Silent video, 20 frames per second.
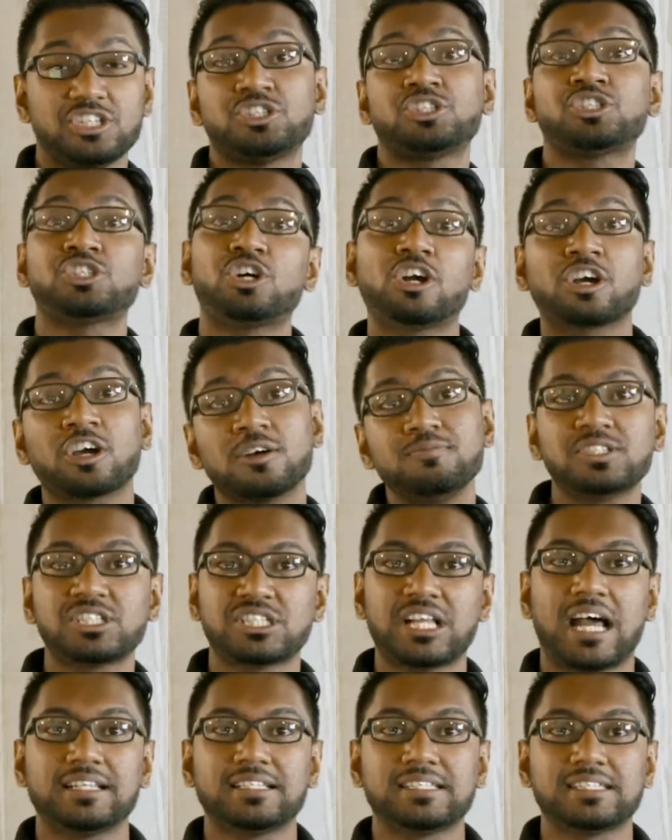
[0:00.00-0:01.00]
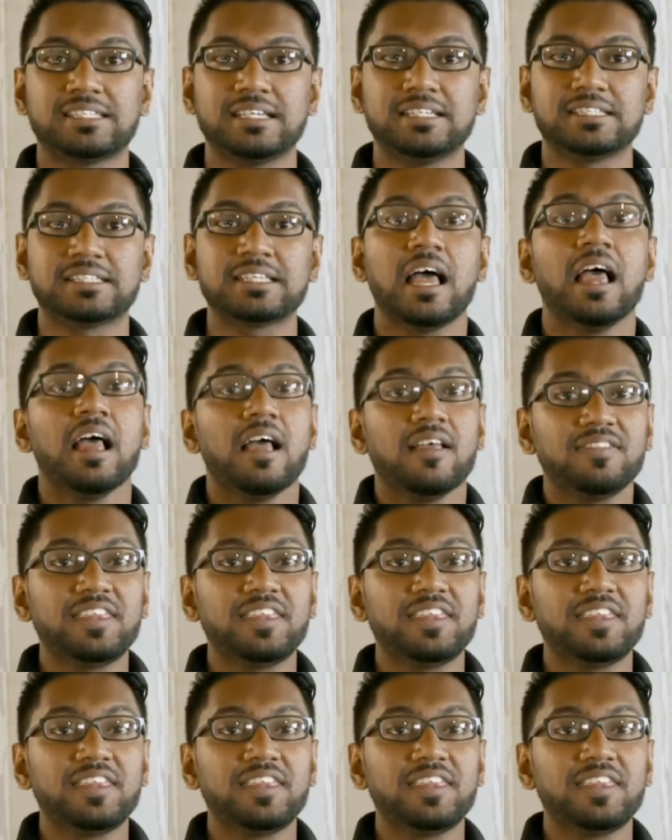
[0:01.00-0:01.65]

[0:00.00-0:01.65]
the circumstances